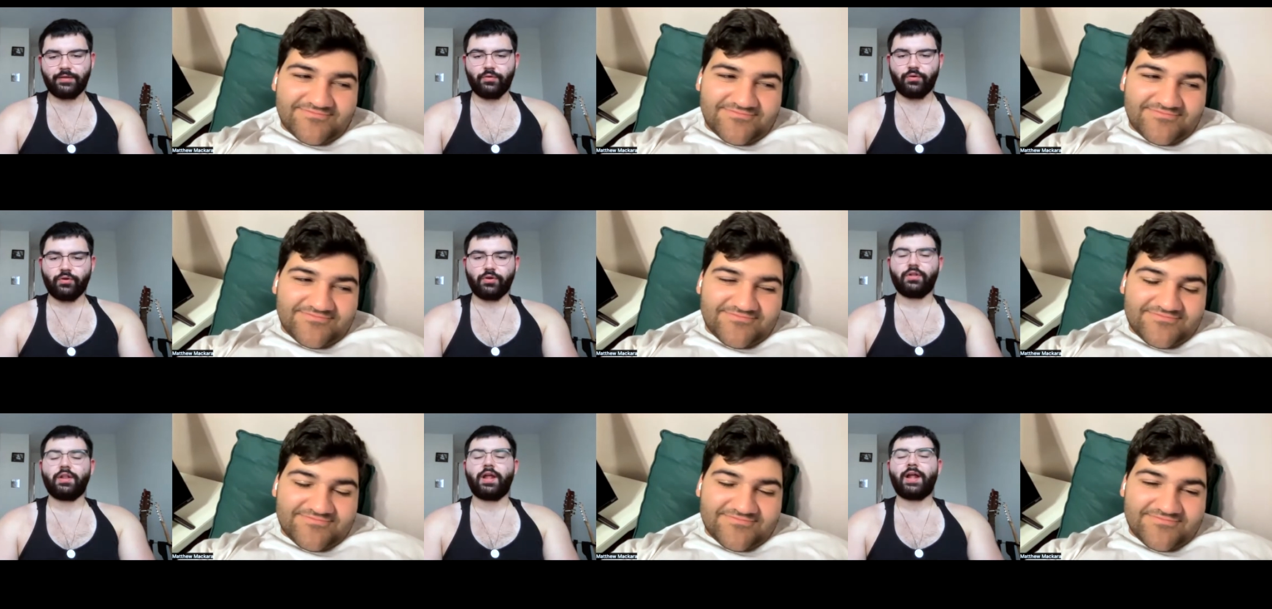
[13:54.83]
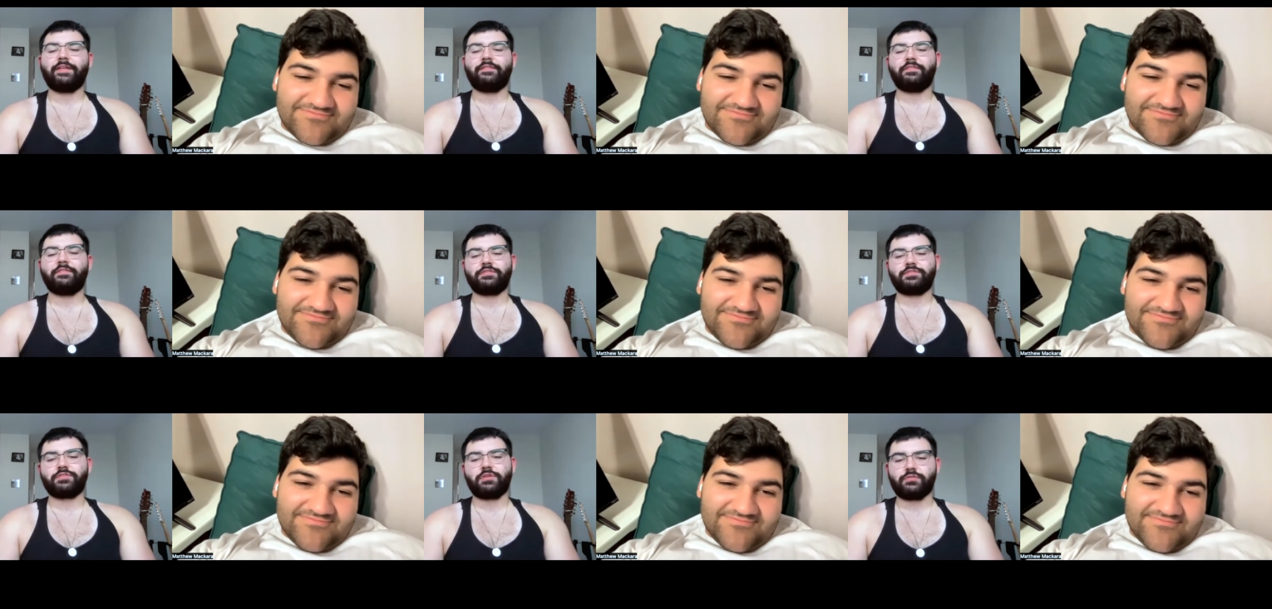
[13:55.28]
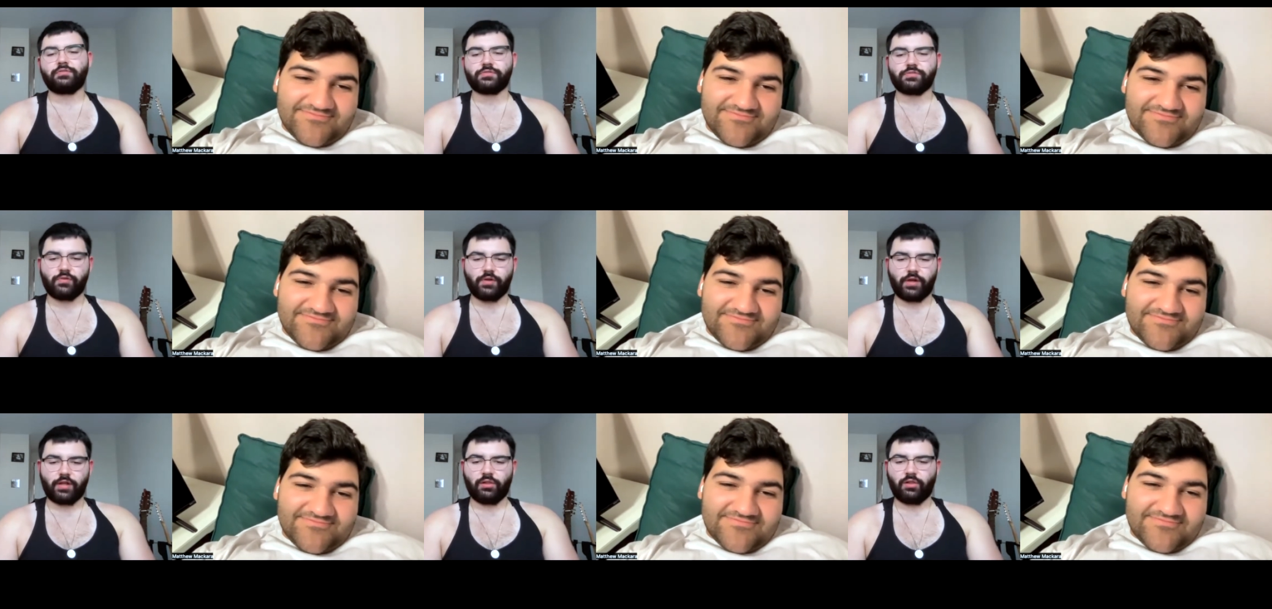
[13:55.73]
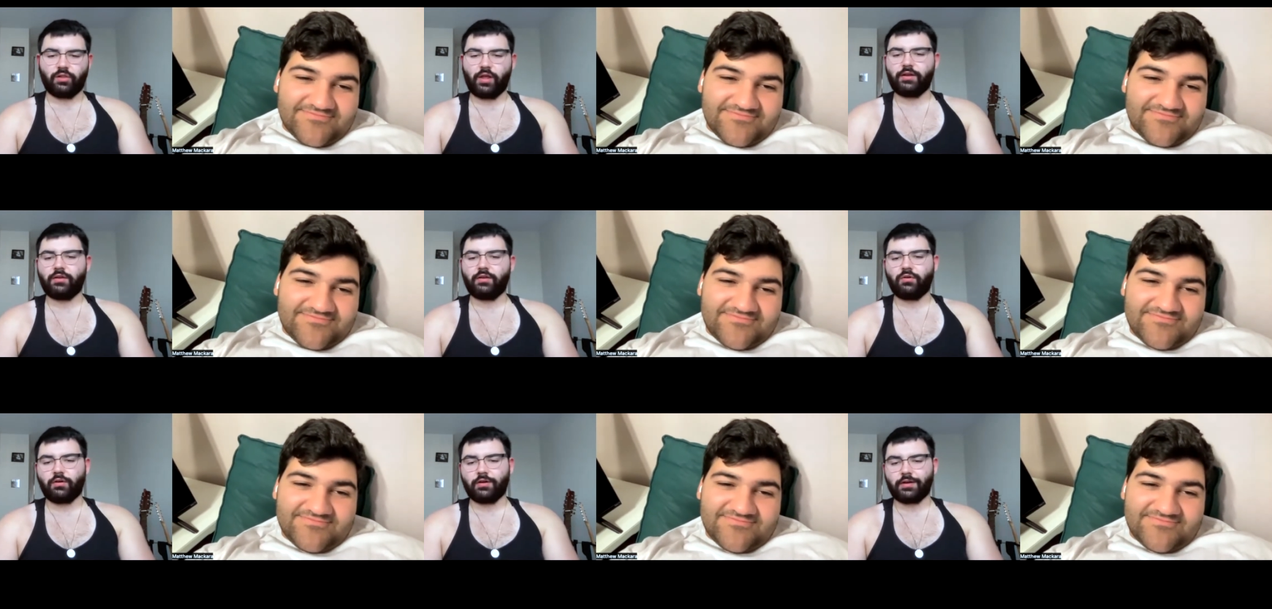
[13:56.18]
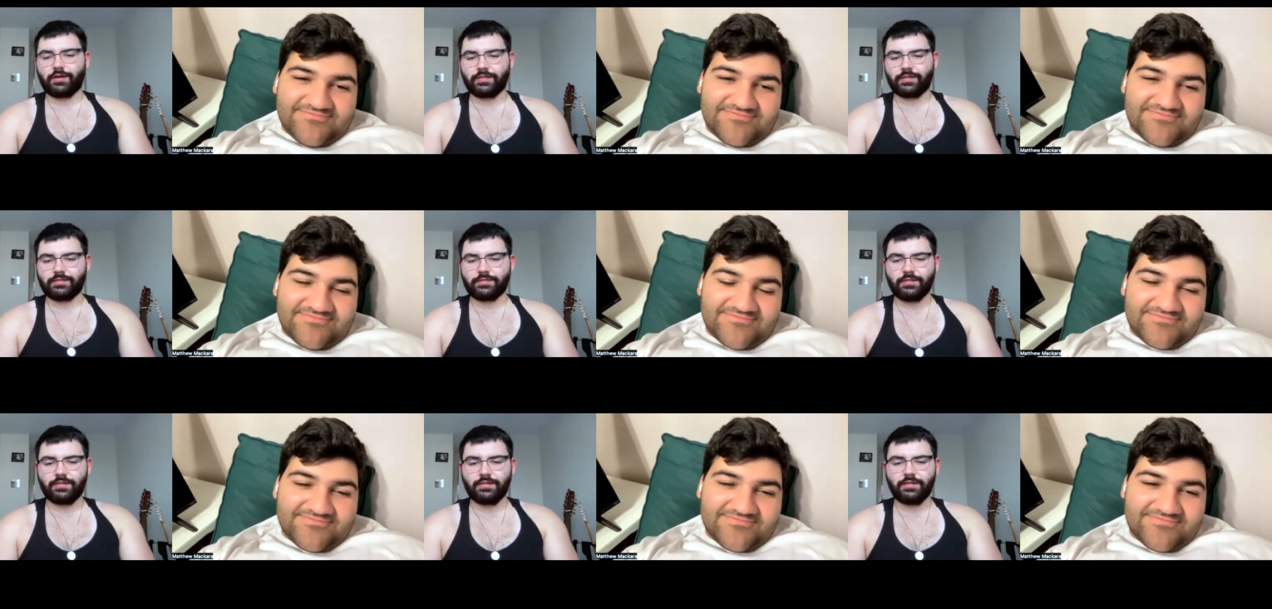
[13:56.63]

Speaker 1: or not even a joke song, a lighthearted,